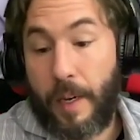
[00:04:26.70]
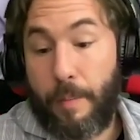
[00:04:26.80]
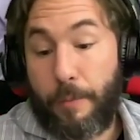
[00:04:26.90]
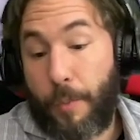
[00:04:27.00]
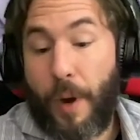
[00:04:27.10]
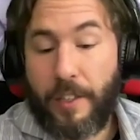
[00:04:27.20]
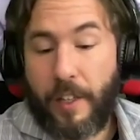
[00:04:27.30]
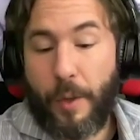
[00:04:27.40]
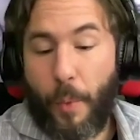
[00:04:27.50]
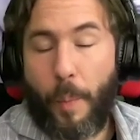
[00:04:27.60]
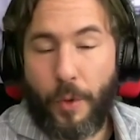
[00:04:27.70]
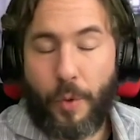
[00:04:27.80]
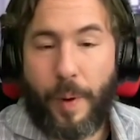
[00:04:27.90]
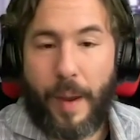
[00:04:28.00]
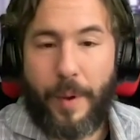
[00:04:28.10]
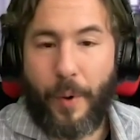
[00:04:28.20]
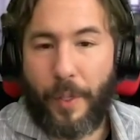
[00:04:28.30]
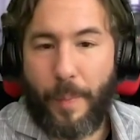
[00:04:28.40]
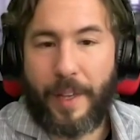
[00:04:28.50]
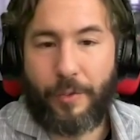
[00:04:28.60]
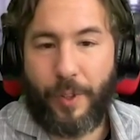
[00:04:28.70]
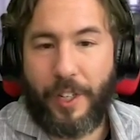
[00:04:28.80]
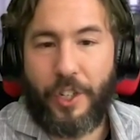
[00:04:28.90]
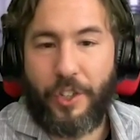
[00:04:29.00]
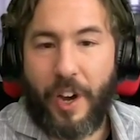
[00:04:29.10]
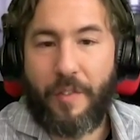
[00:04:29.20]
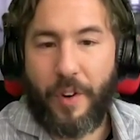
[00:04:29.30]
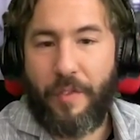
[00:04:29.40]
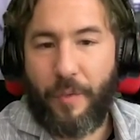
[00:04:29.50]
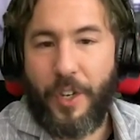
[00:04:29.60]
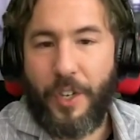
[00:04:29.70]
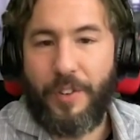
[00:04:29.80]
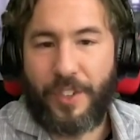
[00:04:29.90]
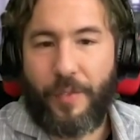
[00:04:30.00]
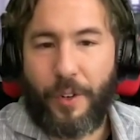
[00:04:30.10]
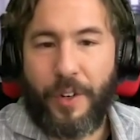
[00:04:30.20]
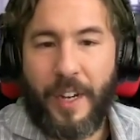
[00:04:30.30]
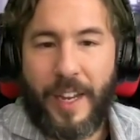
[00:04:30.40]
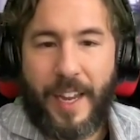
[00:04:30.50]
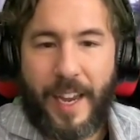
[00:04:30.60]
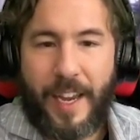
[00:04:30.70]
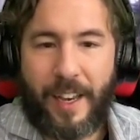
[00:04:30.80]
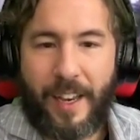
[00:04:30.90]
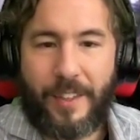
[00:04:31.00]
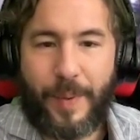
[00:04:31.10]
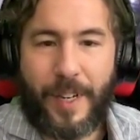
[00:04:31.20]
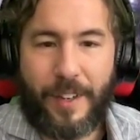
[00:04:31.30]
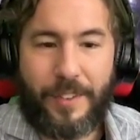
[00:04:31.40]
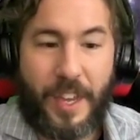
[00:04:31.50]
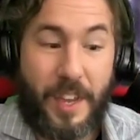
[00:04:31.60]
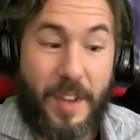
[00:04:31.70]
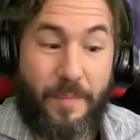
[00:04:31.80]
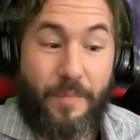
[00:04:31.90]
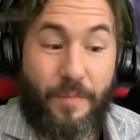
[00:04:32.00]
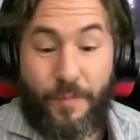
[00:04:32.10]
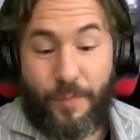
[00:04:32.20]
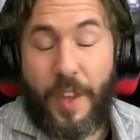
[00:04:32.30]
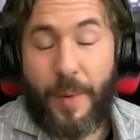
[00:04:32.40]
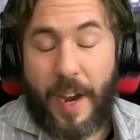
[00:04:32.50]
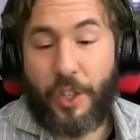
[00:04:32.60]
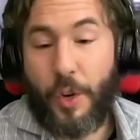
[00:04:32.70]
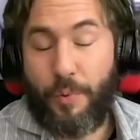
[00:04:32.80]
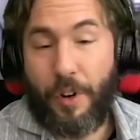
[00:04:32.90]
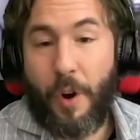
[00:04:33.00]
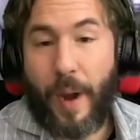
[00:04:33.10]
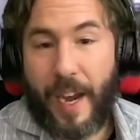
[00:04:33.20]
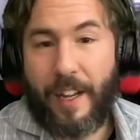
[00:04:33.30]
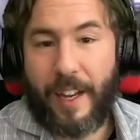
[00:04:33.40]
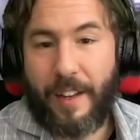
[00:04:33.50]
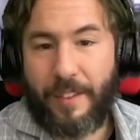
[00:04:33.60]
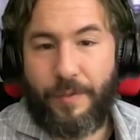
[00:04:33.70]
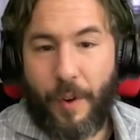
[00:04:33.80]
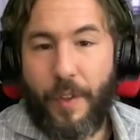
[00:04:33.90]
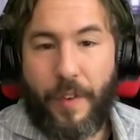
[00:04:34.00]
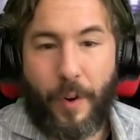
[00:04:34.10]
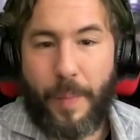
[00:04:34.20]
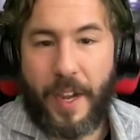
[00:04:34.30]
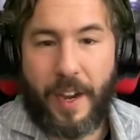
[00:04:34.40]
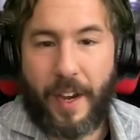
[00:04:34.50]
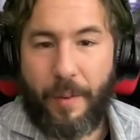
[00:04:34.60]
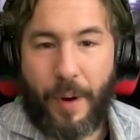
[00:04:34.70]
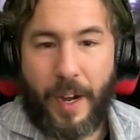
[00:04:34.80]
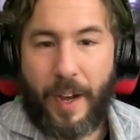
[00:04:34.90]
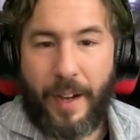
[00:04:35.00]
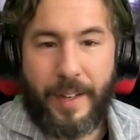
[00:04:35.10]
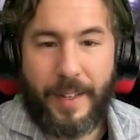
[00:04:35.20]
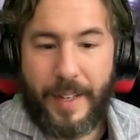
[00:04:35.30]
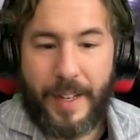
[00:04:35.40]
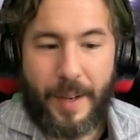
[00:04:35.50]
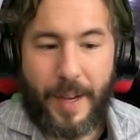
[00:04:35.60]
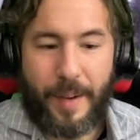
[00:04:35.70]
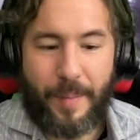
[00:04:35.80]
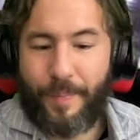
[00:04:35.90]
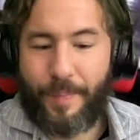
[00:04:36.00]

Surprisingly, the Mormons will probably be one of the best religions off if we do discover aliens, because they've been actually pro-aliens from the very beginning. So